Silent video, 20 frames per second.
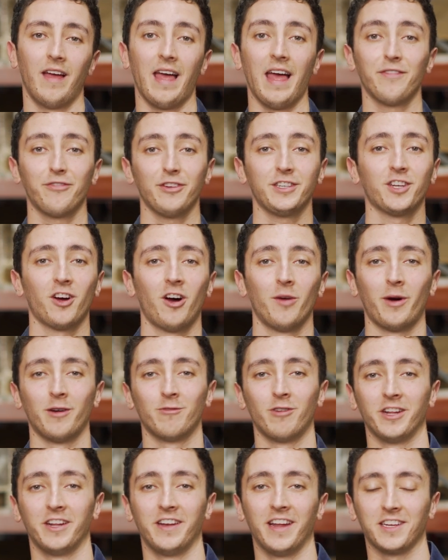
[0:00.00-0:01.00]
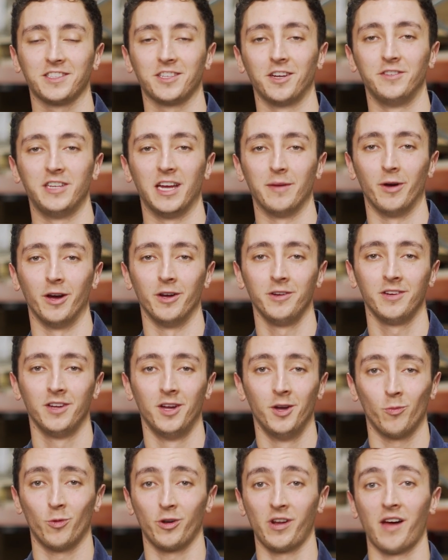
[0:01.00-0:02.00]
Every time I run a NEXO demo,
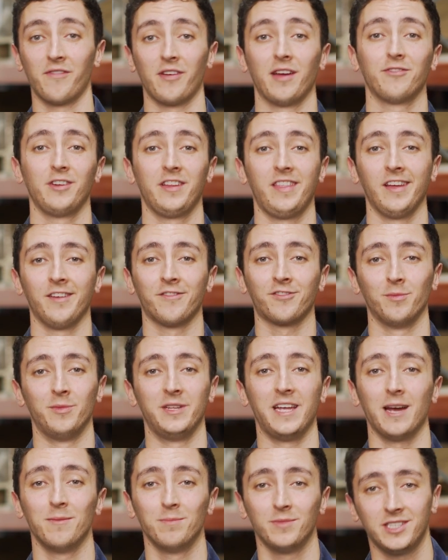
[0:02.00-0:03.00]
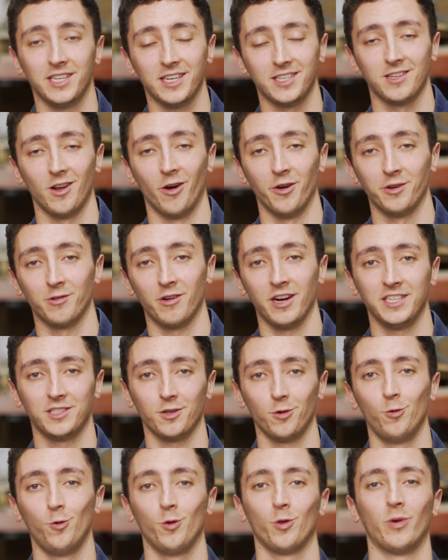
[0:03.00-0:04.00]
when I have everything from the M6 line
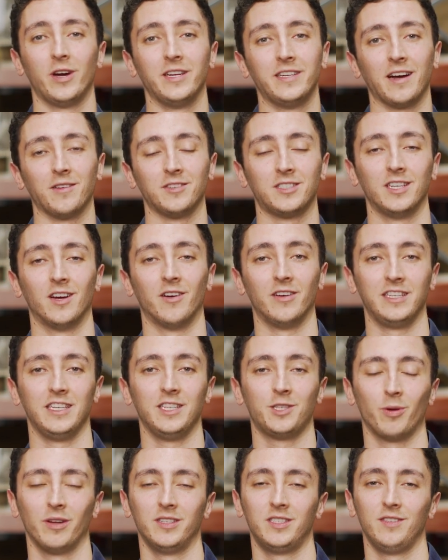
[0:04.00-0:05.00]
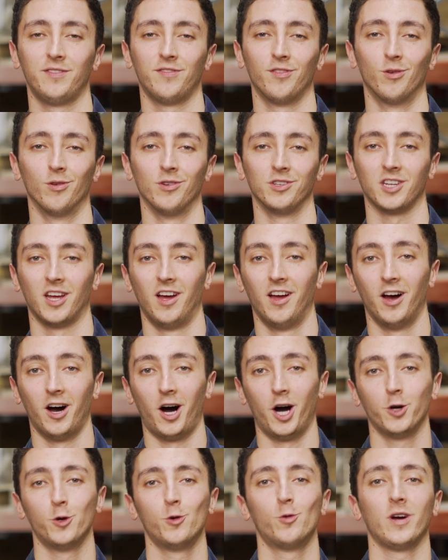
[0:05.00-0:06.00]
arrays all the way down to the ID24s,
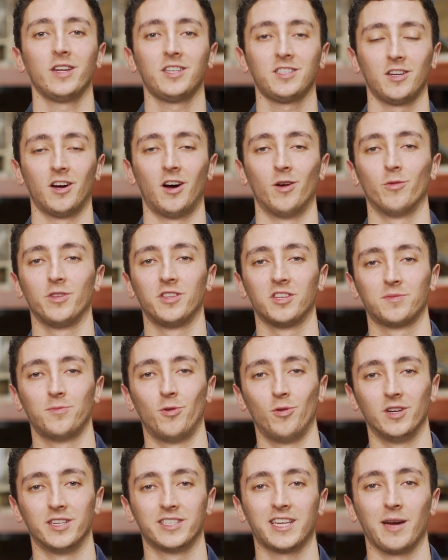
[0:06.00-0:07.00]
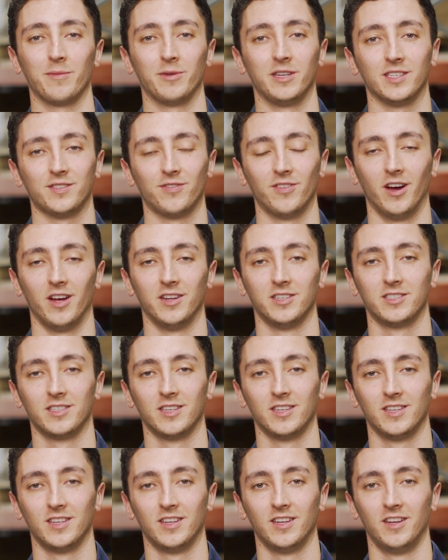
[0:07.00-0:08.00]
I always start with the smallest cabinets
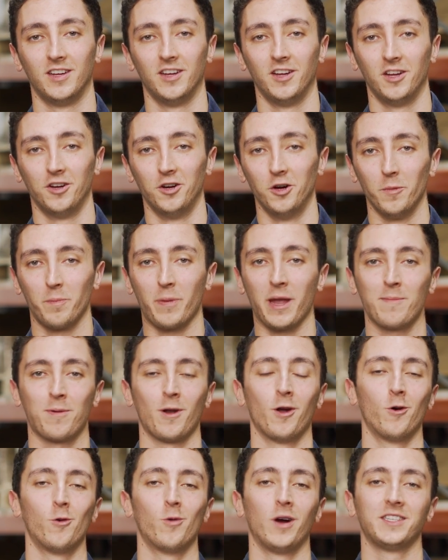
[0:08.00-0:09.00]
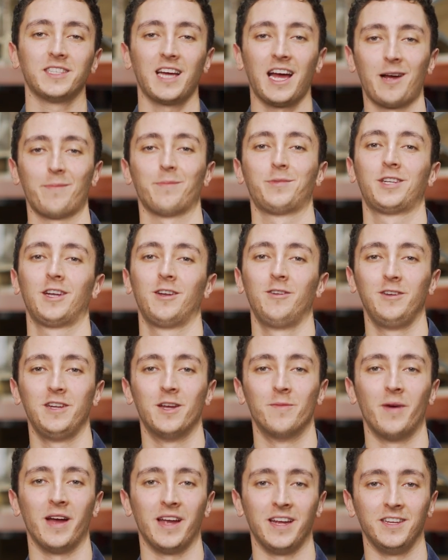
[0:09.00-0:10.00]
first. People are always
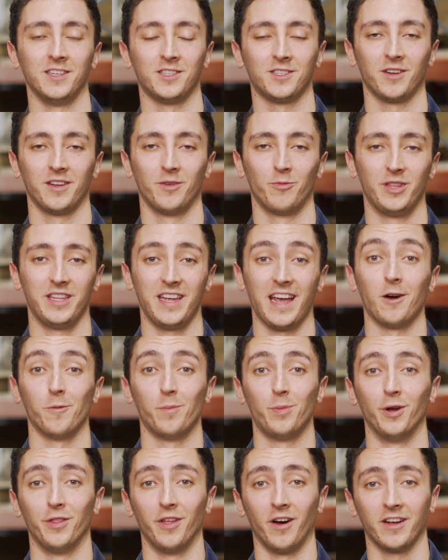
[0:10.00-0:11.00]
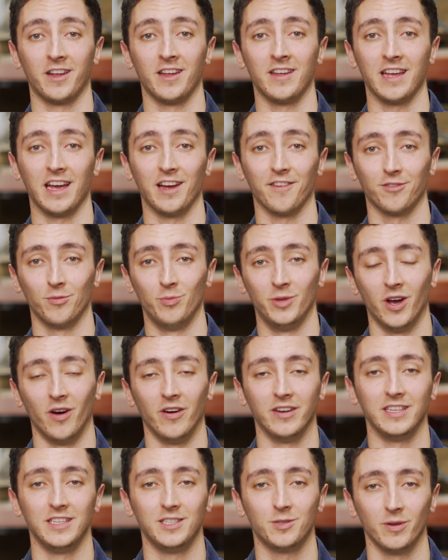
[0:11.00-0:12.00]
absolutely amazed with the output that I can get from the
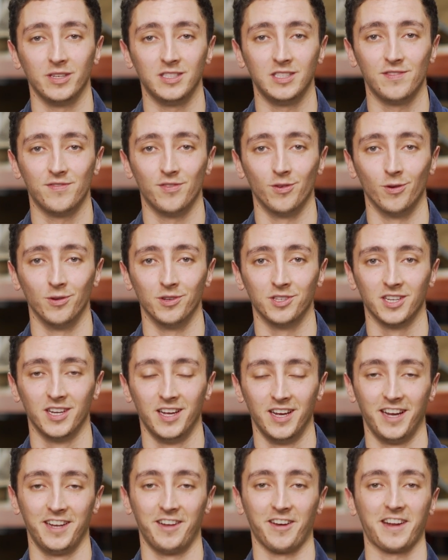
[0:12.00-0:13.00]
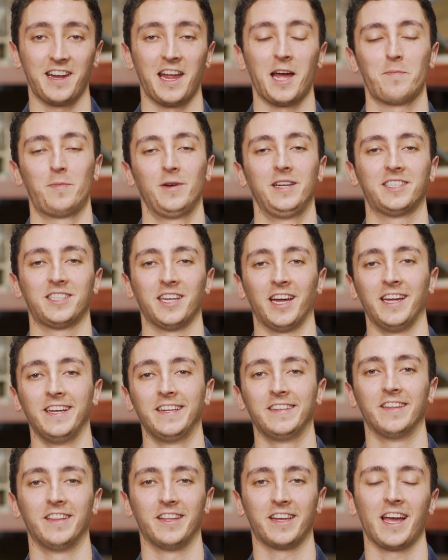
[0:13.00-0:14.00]
ID24s. And I can happily
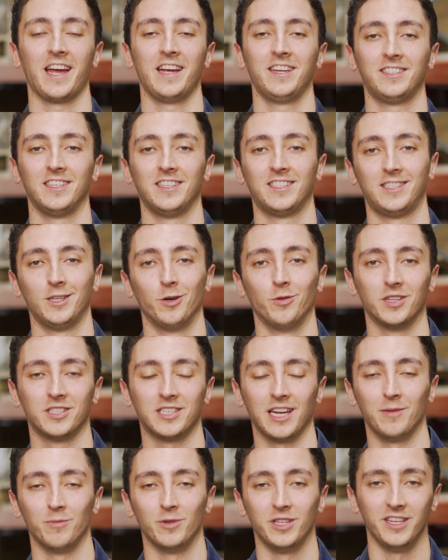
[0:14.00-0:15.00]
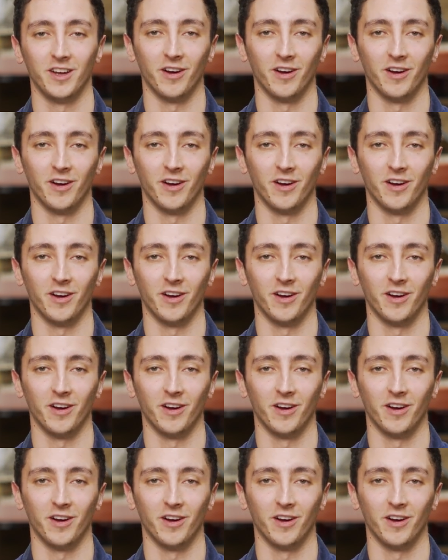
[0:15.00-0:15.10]
say that the case is still the same with